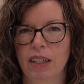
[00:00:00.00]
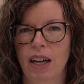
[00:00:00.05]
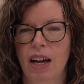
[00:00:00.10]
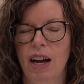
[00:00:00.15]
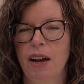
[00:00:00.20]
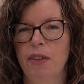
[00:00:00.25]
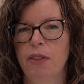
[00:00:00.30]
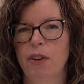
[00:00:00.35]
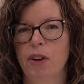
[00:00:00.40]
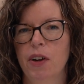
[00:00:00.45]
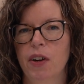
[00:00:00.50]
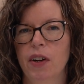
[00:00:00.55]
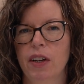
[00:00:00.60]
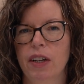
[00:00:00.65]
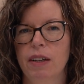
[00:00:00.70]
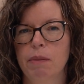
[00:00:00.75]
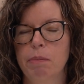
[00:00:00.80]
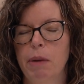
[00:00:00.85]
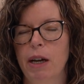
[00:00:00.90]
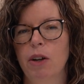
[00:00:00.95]
either
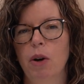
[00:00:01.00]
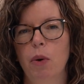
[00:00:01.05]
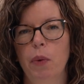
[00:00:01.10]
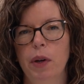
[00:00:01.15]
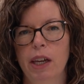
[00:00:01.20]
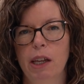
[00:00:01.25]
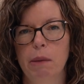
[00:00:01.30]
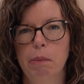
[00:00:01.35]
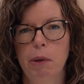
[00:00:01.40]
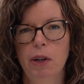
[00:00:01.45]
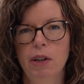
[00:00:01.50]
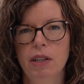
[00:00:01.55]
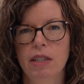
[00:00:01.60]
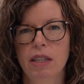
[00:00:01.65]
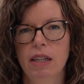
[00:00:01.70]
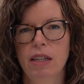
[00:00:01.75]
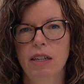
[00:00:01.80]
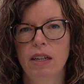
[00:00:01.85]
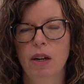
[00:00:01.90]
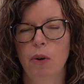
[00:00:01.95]
by going in
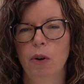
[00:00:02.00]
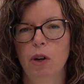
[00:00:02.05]
person